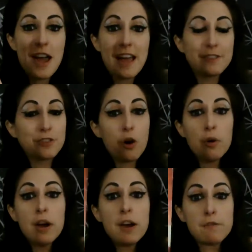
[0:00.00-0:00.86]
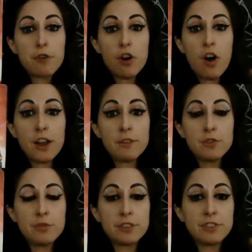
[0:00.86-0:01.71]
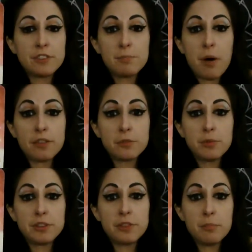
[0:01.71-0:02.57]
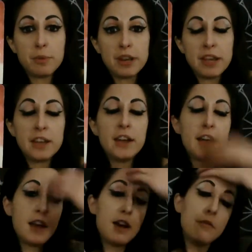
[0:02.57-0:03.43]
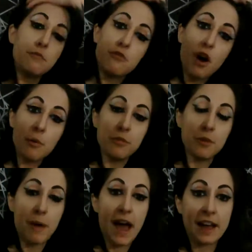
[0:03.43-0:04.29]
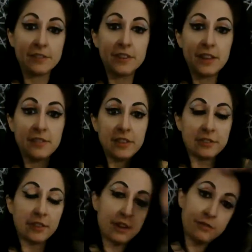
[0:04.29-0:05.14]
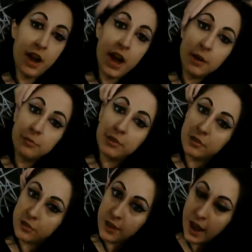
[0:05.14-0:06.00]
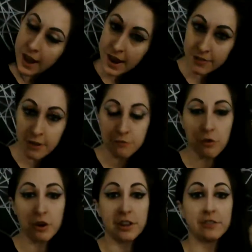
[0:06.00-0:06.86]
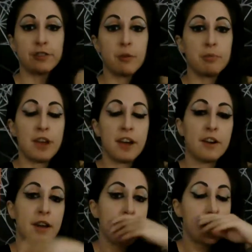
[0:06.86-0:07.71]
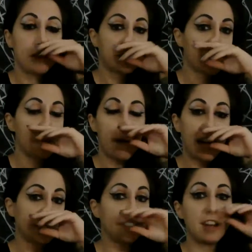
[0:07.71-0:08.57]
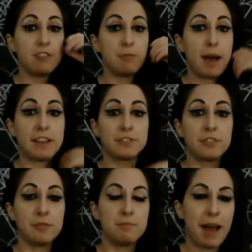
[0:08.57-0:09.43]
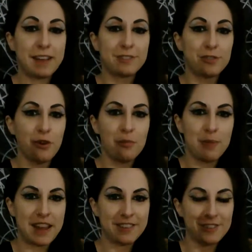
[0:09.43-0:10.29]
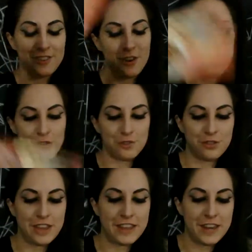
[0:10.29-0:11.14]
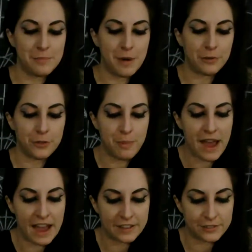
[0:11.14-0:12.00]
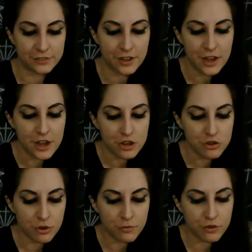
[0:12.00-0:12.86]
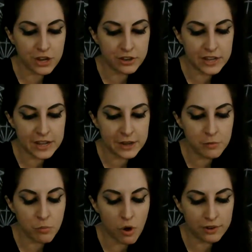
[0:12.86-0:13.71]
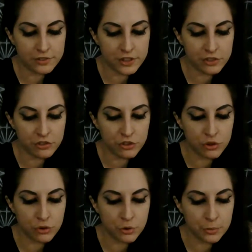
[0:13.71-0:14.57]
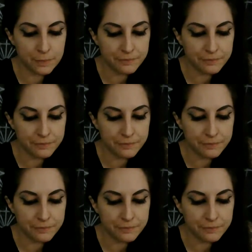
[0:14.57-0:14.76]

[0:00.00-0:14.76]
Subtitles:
So for a lot of you, this is possibly somebody from the past in this lifetime, since I had that Freudian slip there. So past life, past soulmates, you're thinking about the past. You're really wanting to